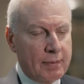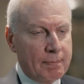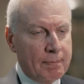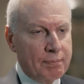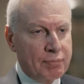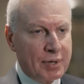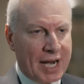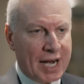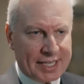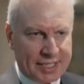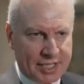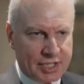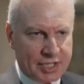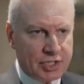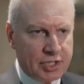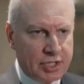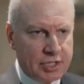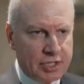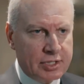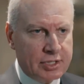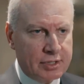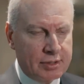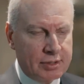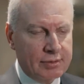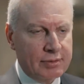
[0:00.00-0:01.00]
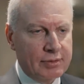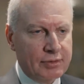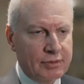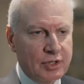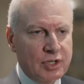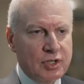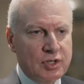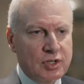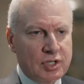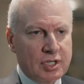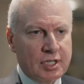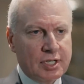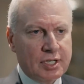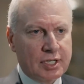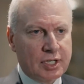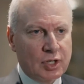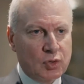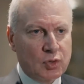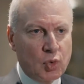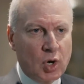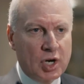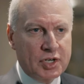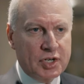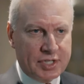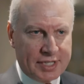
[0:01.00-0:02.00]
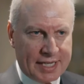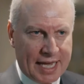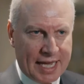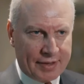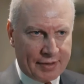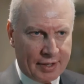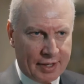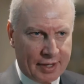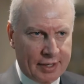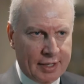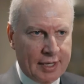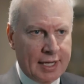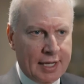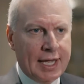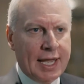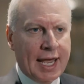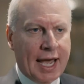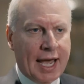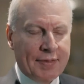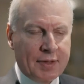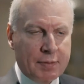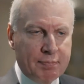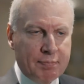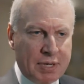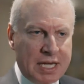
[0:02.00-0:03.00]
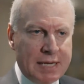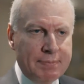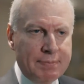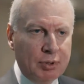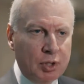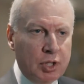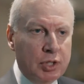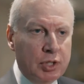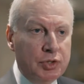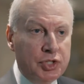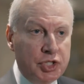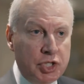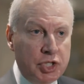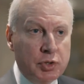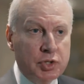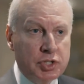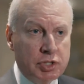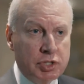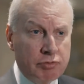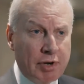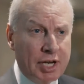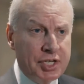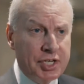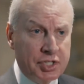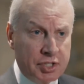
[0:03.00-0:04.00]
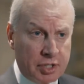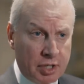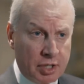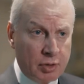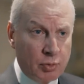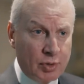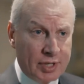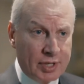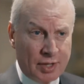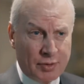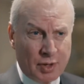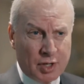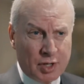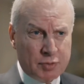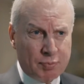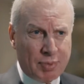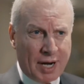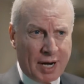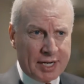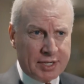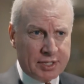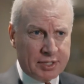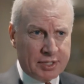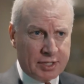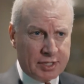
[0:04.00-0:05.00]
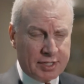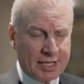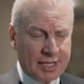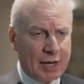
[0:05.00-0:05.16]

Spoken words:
practices that can work together and the people who choose to register without those practices.